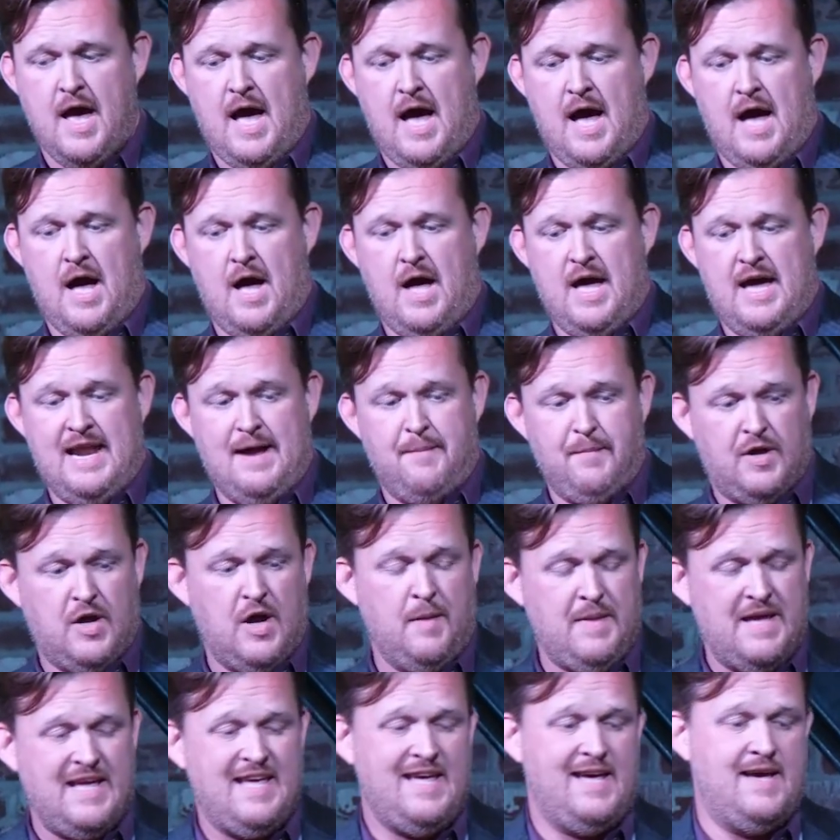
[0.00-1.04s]
And I'm
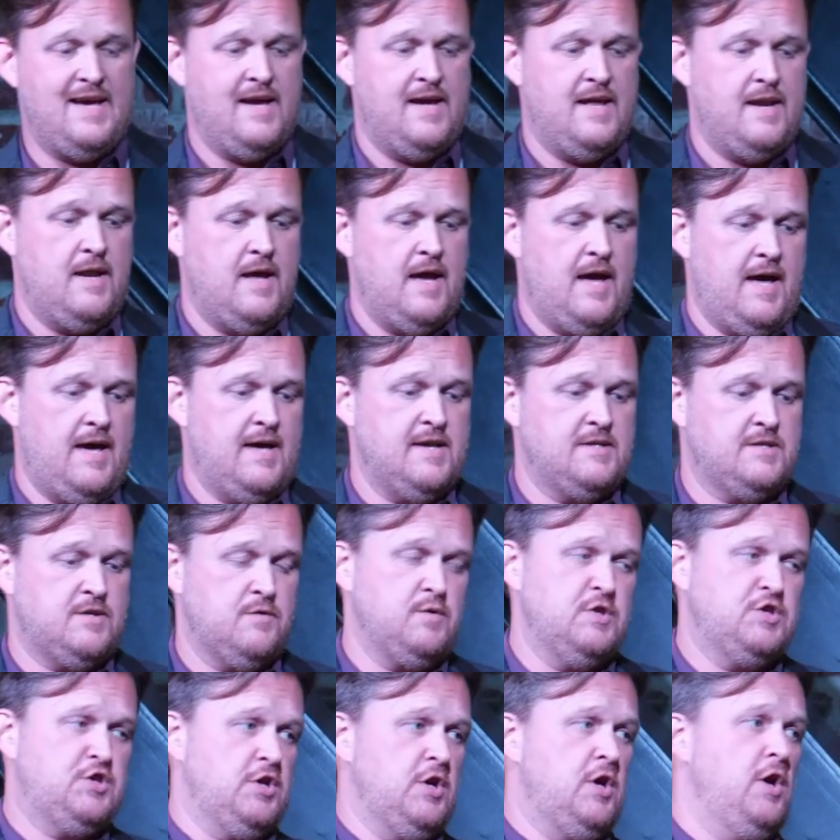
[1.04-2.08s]
coming in as a
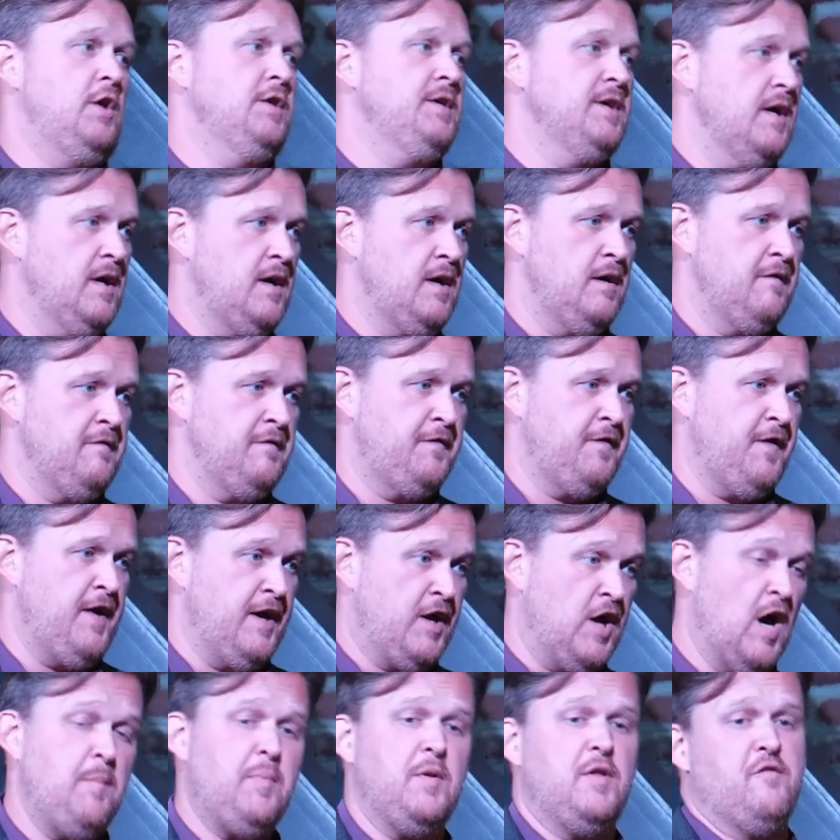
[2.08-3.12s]
result of a
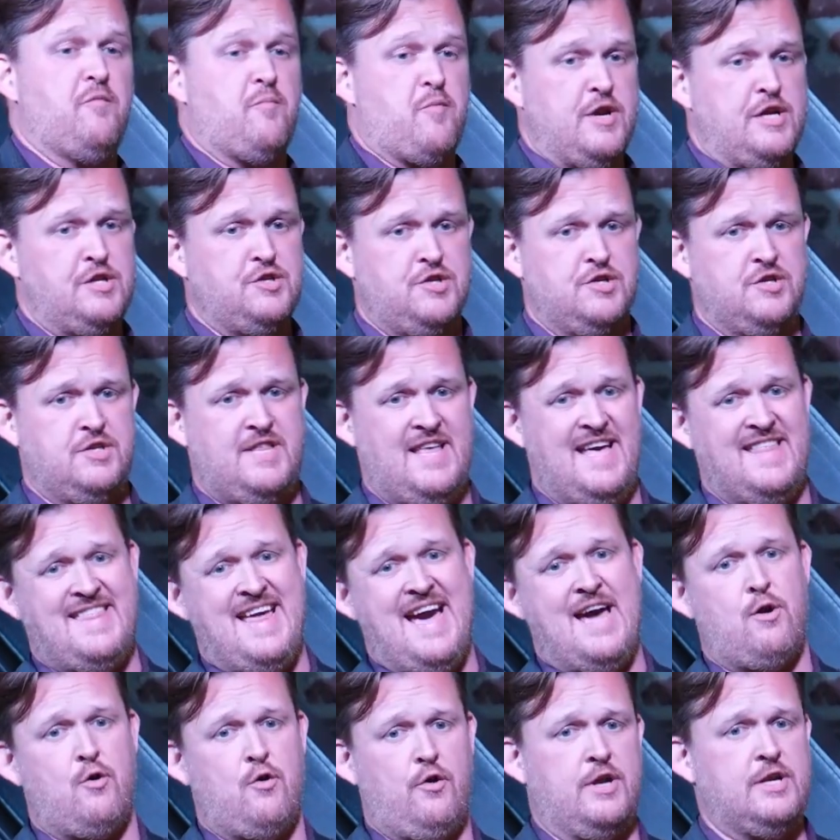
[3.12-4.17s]
couple of breaches that
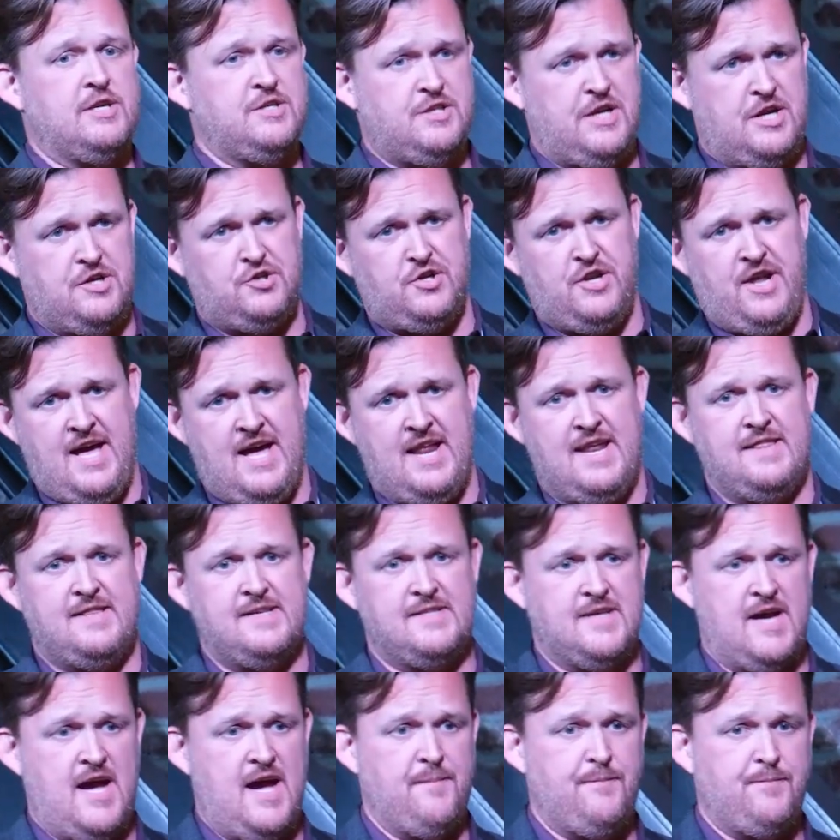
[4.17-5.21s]
that organization had at the
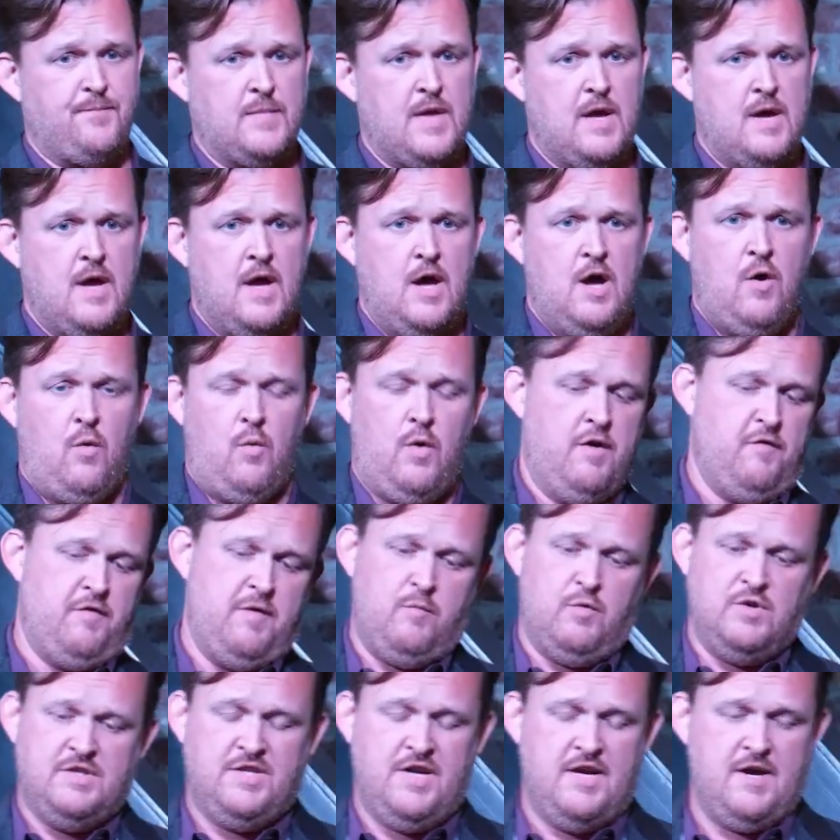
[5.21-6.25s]
time. One of
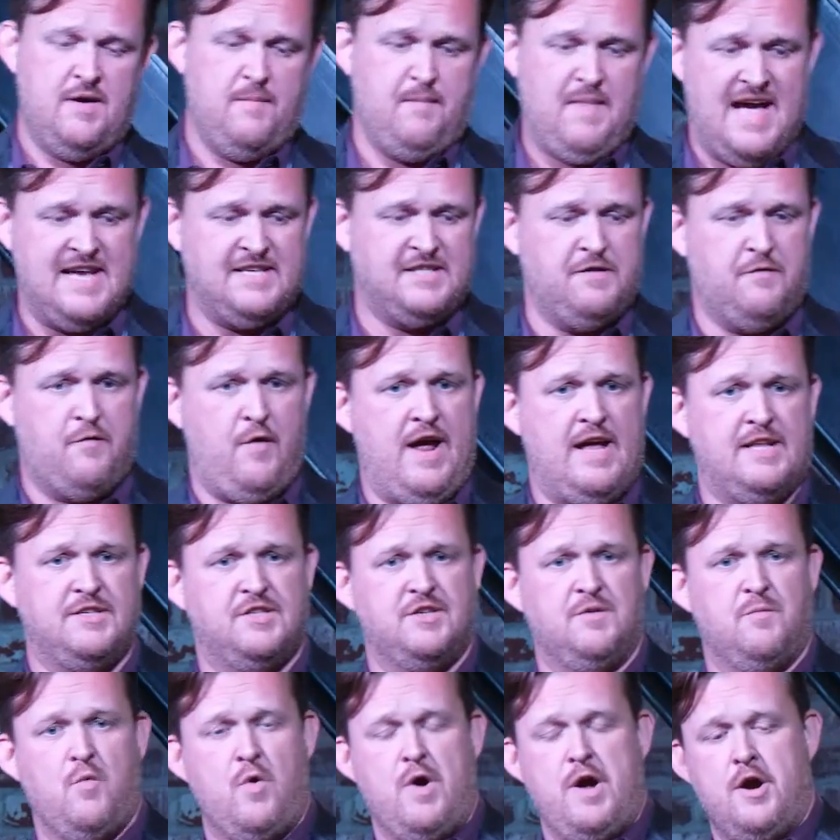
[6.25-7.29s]
them was a massive
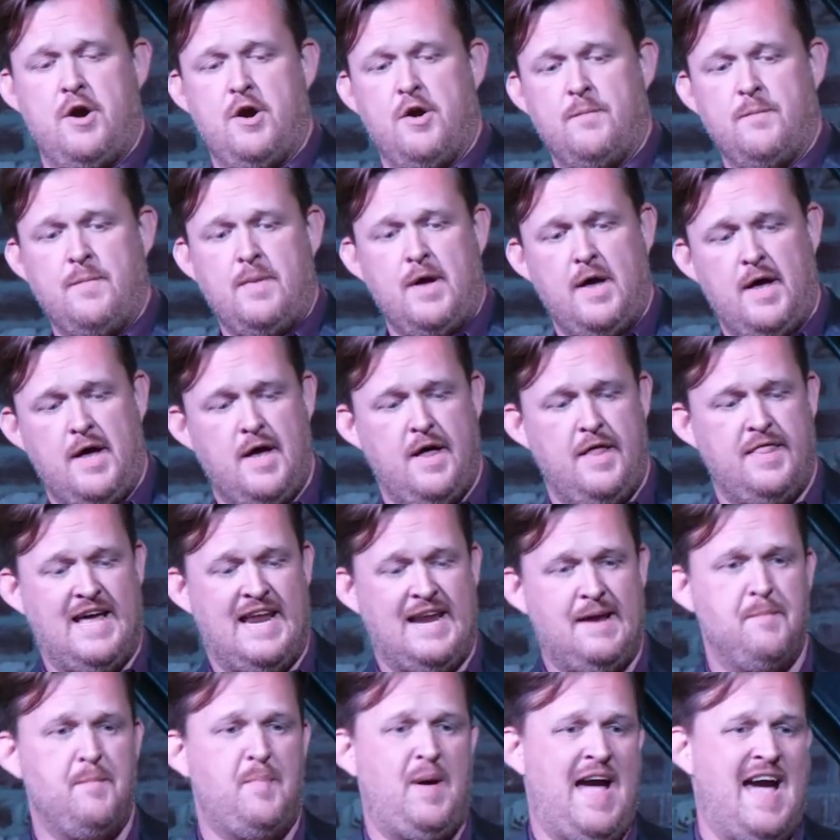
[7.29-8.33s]
ransomware
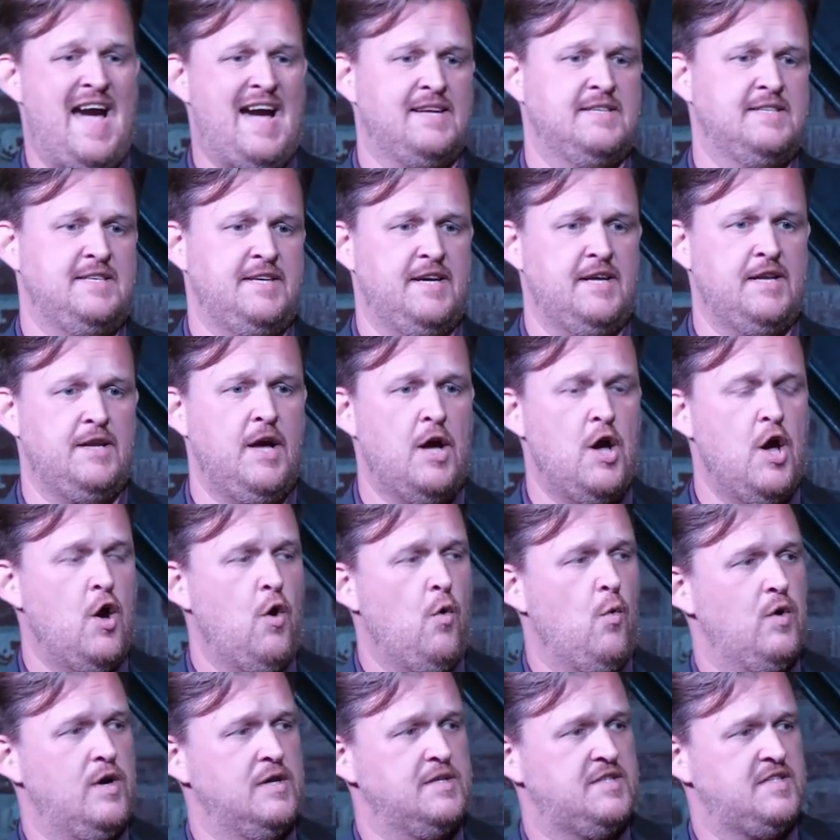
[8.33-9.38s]
that impacted
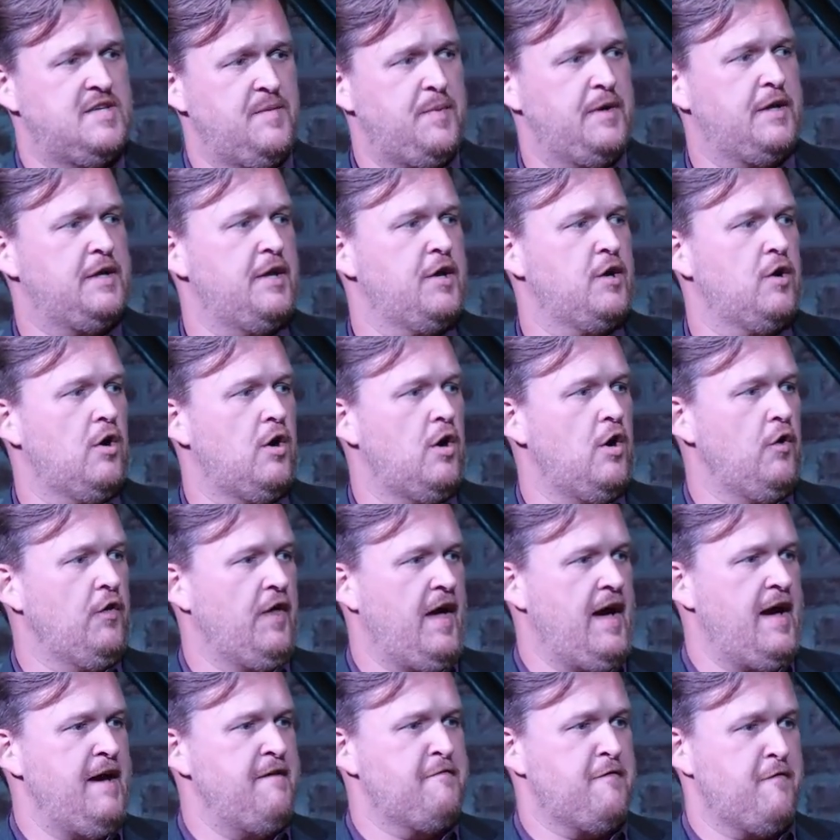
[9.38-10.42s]
what is typically called
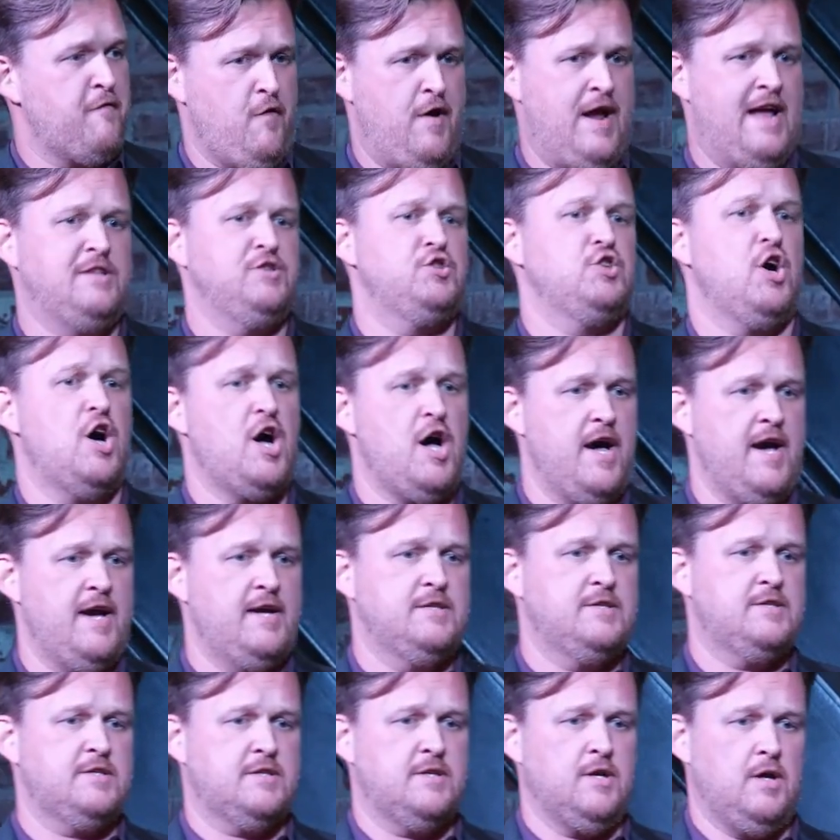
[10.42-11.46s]
a
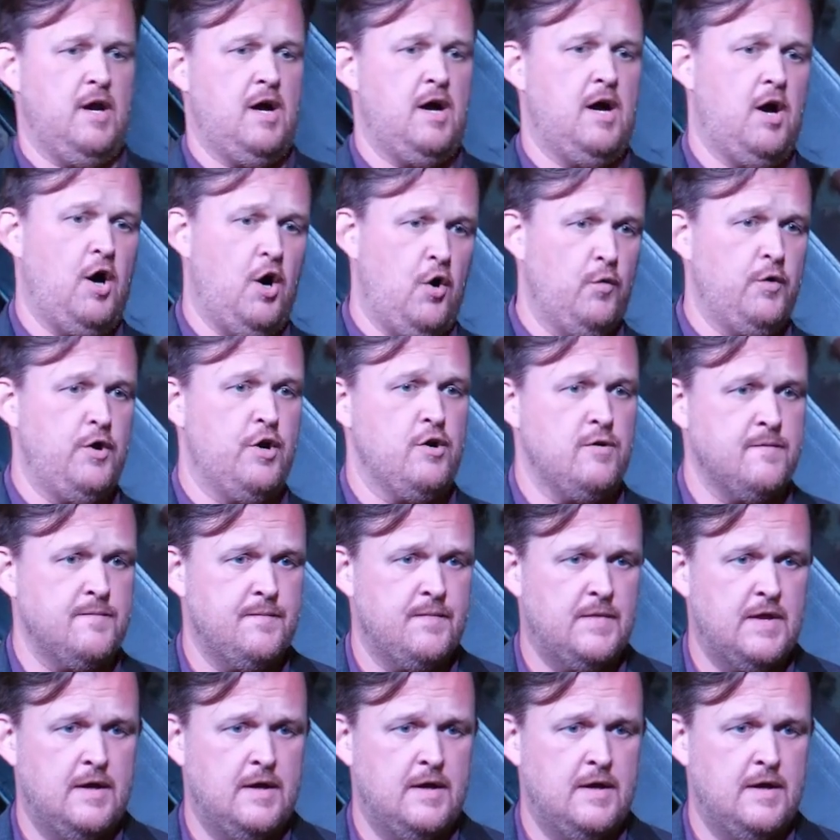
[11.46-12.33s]
franchise owner.